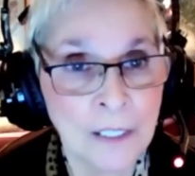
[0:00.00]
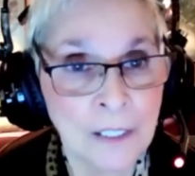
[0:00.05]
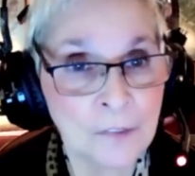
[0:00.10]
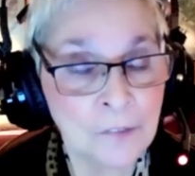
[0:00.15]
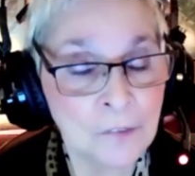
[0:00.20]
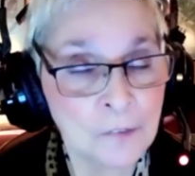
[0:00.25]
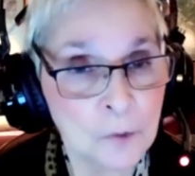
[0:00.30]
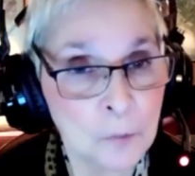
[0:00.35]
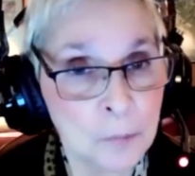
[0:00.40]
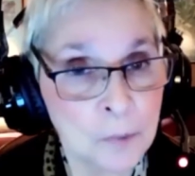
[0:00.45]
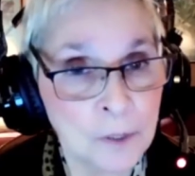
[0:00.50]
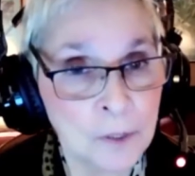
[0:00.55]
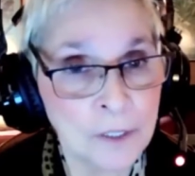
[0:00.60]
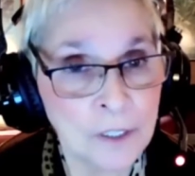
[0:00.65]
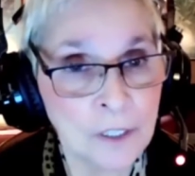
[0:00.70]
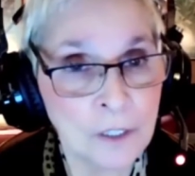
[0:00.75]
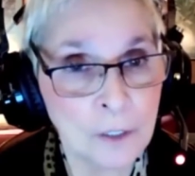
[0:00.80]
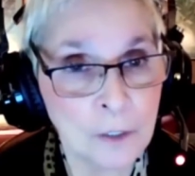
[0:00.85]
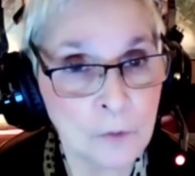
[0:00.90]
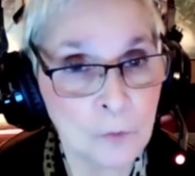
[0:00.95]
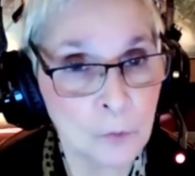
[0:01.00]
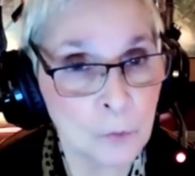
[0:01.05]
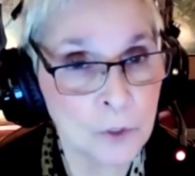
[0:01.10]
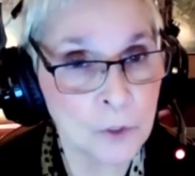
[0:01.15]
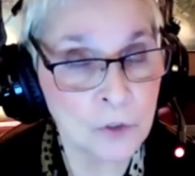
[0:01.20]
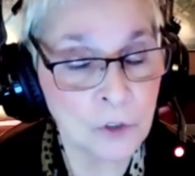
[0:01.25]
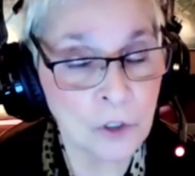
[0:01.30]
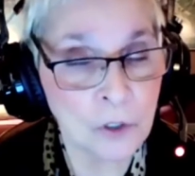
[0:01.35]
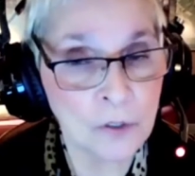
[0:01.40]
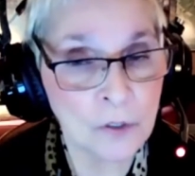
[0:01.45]
It's depleted, it
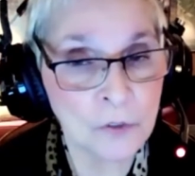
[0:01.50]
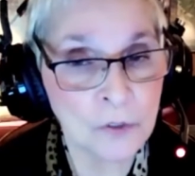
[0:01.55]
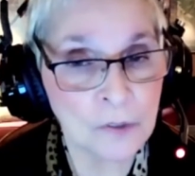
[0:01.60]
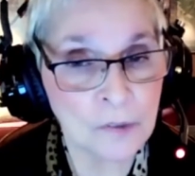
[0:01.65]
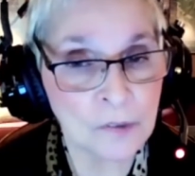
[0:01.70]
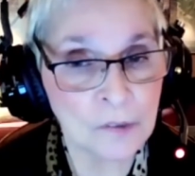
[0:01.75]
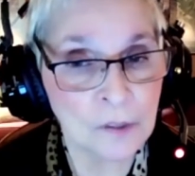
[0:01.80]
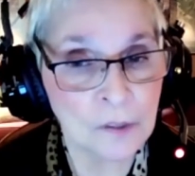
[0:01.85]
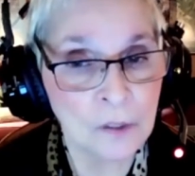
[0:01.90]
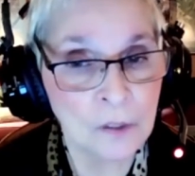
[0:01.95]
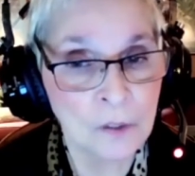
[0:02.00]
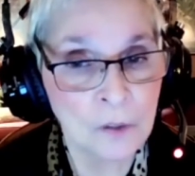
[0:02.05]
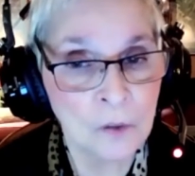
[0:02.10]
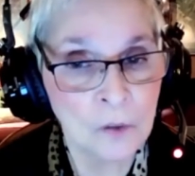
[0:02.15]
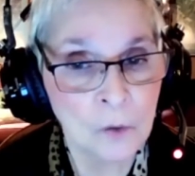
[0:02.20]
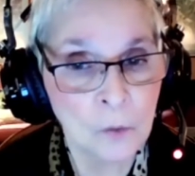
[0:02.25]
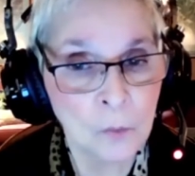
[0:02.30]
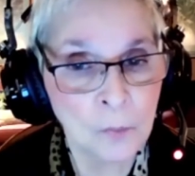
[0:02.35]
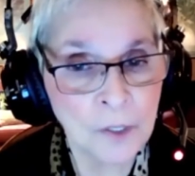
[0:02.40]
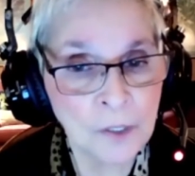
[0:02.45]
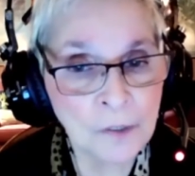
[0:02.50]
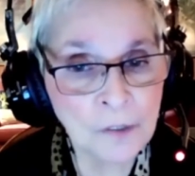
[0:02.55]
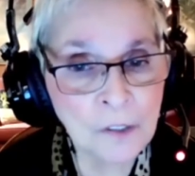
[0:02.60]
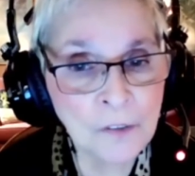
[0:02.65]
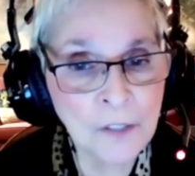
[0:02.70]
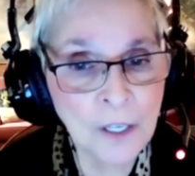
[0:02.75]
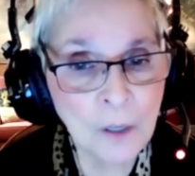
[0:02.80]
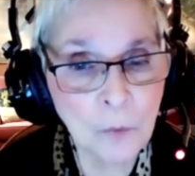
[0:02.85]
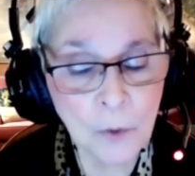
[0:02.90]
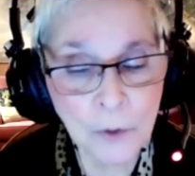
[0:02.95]
recharges. But isn't
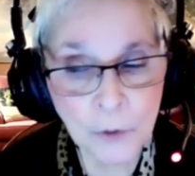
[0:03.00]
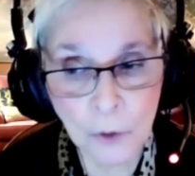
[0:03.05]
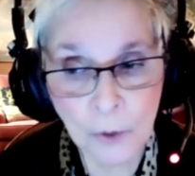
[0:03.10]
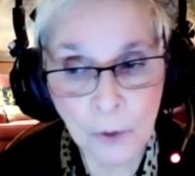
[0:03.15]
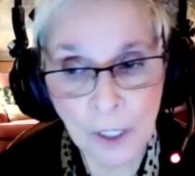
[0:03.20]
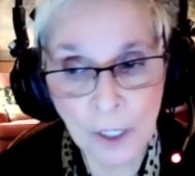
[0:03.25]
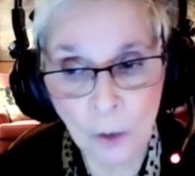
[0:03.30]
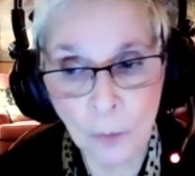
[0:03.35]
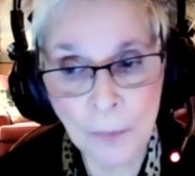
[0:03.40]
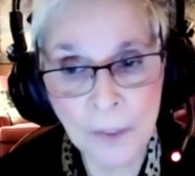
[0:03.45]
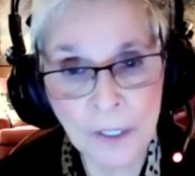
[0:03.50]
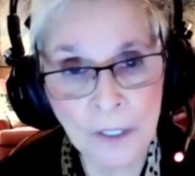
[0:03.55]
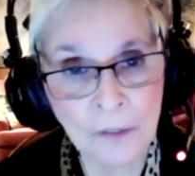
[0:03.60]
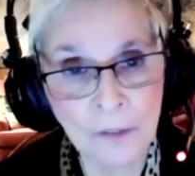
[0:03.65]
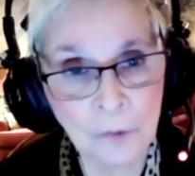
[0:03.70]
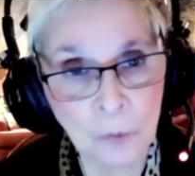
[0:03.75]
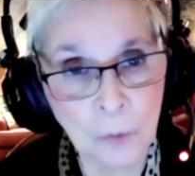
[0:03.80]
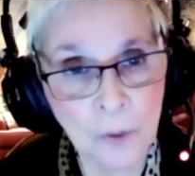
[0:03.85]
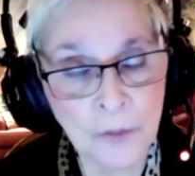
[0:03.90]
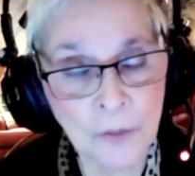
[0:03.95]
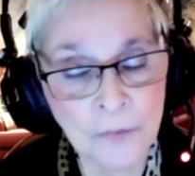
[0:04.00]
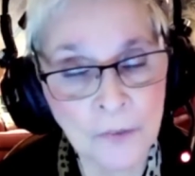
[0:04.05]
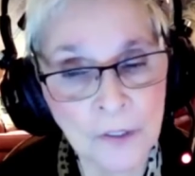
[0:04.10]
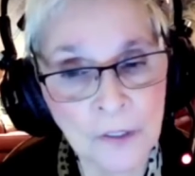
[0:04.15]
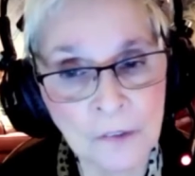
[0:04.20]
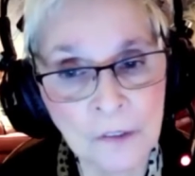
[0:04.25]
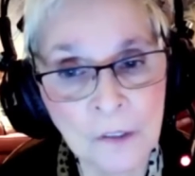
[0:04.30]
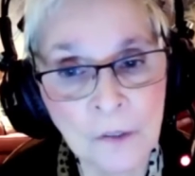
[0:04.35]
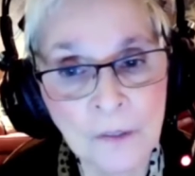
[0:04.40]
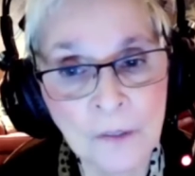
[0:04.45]
that what you're helping us with?
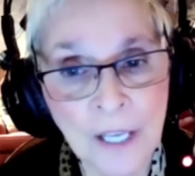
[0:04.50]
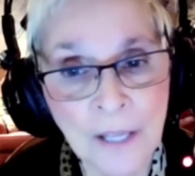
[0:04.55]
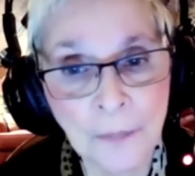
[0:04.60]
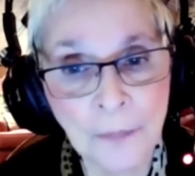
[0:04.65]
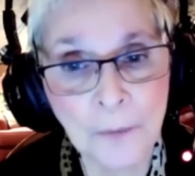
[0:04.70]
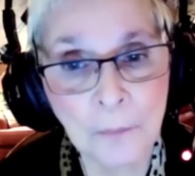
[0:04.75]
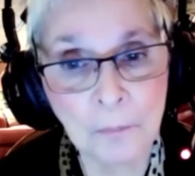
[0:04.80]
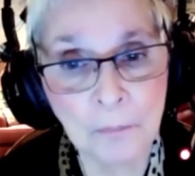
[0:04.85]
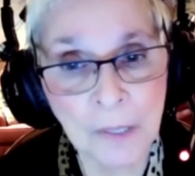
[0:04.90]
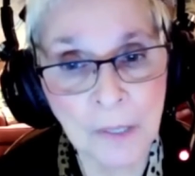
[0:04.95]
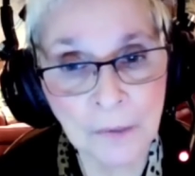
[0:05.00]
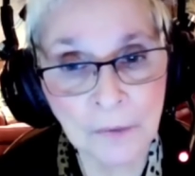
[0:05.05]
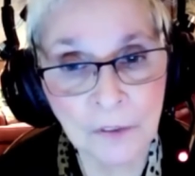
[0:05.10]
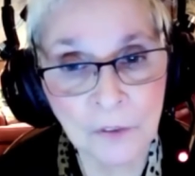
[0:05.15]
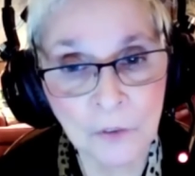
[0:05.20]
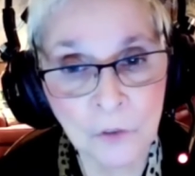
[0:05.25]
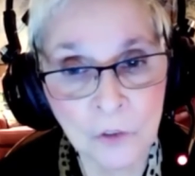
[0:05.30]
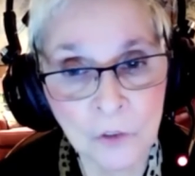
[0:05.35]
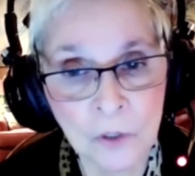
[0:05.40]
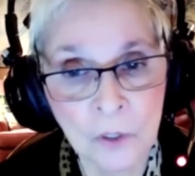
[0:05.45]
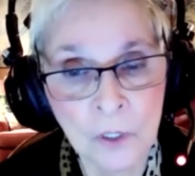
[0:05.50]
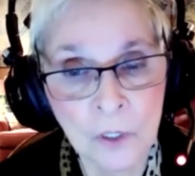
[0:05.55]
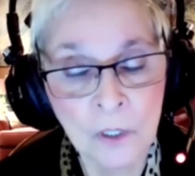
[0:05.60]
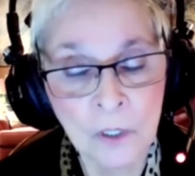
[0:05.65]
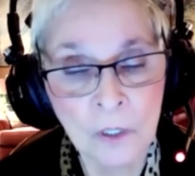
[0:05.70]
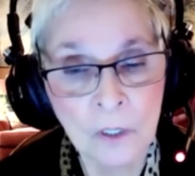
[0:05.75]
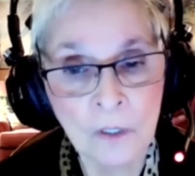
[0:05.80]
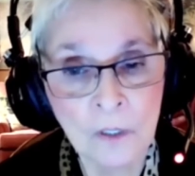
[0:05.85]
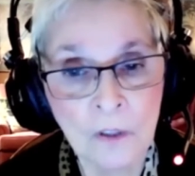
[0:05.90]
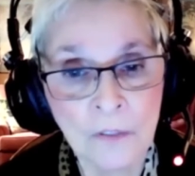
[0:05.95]
Isn't that the message
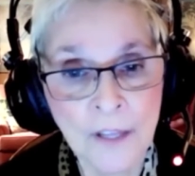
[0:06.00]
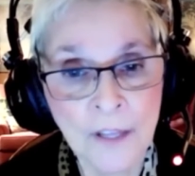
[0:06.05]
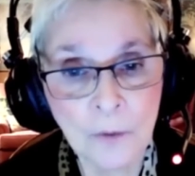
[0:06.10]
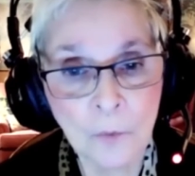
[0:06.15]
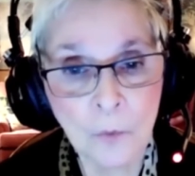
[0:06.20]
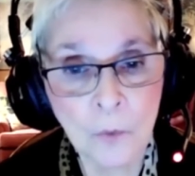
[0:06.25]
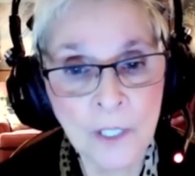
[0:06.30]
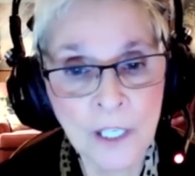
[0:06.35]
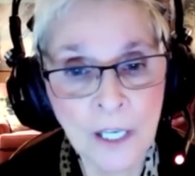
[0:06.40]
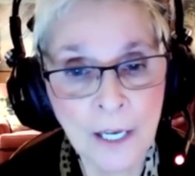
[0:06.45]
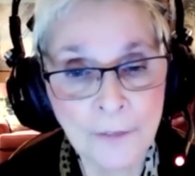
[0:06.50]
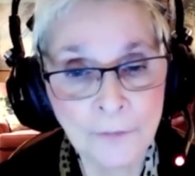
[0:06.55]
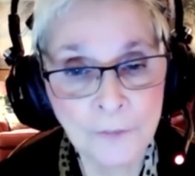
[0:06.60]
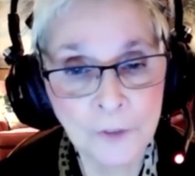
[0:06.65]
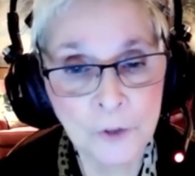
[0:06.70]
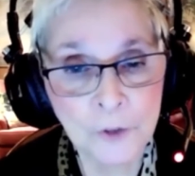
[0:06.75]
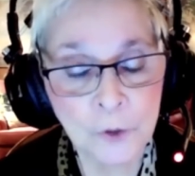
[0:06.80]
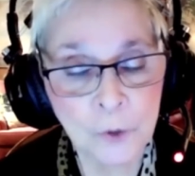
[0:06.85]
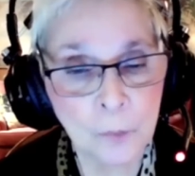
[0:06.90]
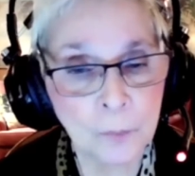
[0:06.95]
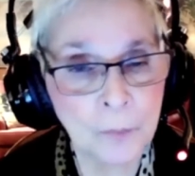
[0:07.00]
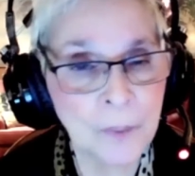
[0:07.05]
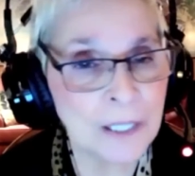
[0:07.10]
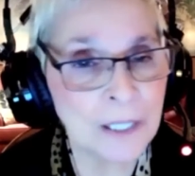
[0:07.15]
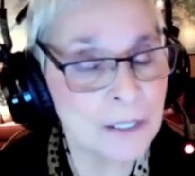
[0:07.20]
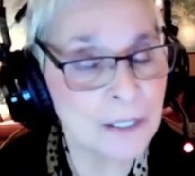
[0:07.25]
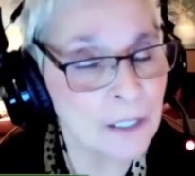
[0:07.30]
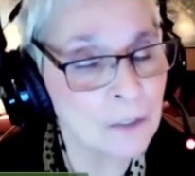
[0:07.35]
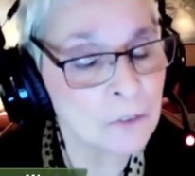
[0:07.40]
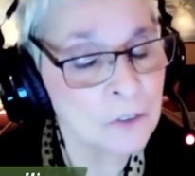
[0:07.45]
that we have to do?
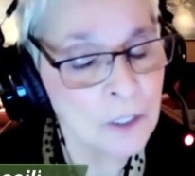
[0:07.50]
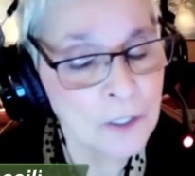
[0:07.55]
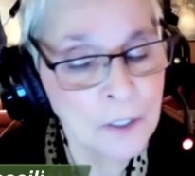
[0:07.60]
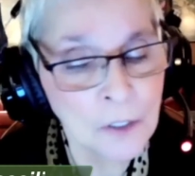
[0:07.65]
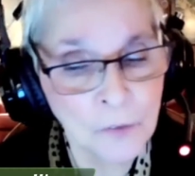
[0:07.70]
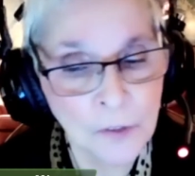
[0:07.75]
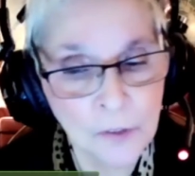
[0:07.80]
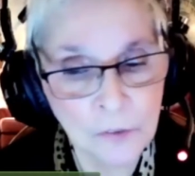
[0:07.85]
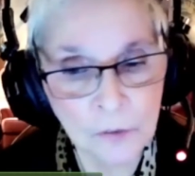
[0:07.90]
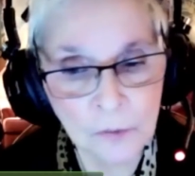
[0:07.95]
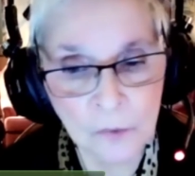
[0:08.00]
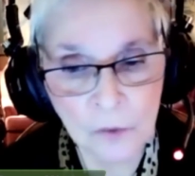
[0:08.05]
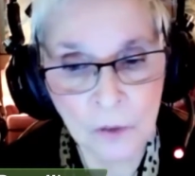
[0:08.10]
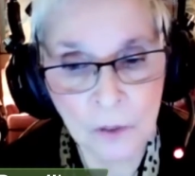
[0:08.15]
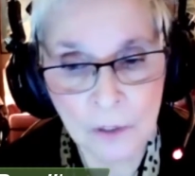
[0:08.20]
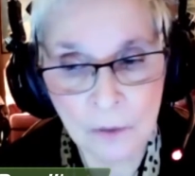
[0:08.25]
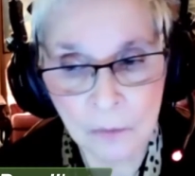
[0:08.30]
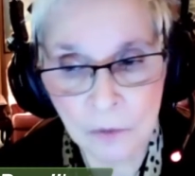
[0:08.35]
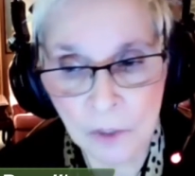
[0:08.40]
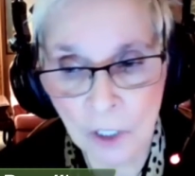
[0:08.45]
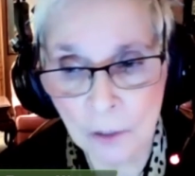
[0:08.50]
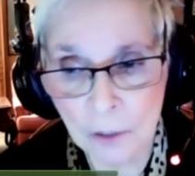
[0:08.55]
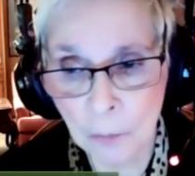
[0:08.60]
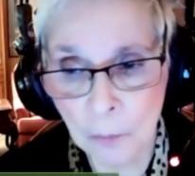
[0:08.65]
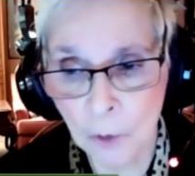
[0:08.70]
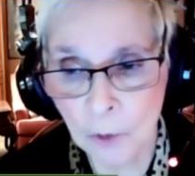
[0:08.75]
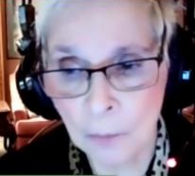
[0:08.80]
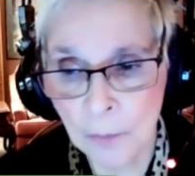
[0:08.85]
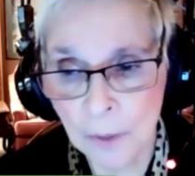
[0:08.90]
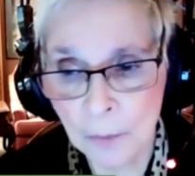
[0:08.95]
And I'll tell you this, Doc
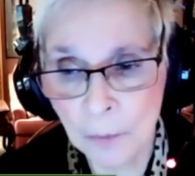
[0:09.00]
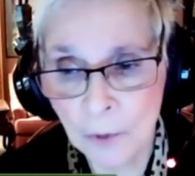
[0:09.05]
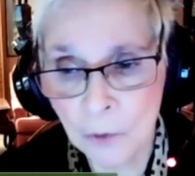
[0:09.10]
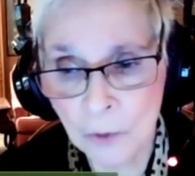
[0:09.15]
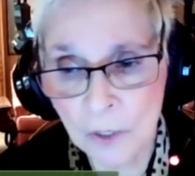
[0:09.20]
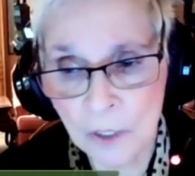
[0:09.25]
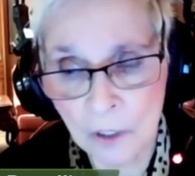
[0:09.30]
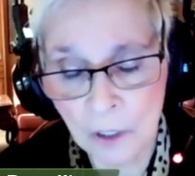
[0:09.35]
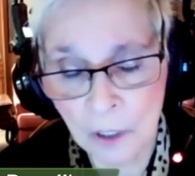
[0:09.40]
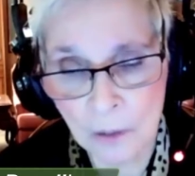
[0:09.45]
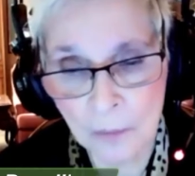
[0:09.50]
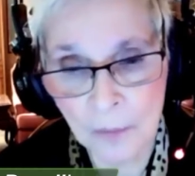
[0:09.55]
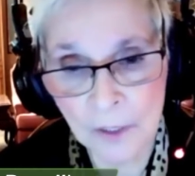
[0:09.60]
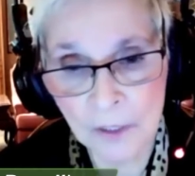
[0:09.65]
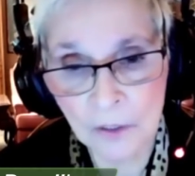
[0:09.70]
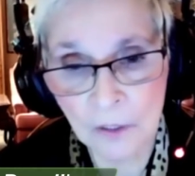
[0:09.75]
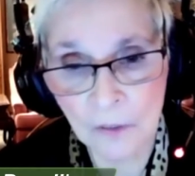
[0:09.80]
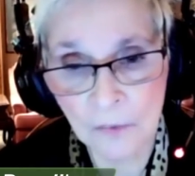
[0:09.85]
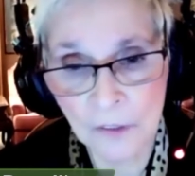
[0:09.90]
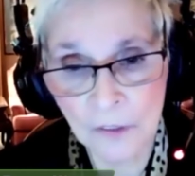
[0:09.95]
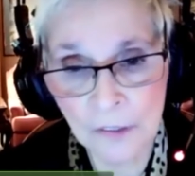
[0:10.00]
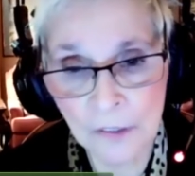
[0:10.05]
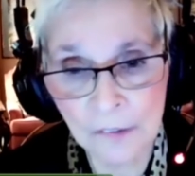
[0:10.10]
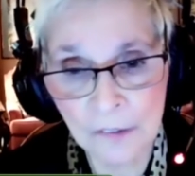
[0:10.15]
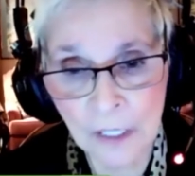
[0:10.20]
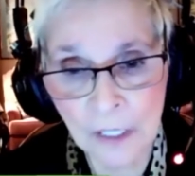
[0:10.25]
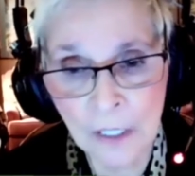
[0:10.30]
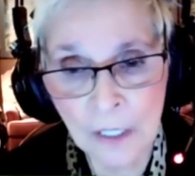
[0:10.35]
Martin, maybe you can comment on this.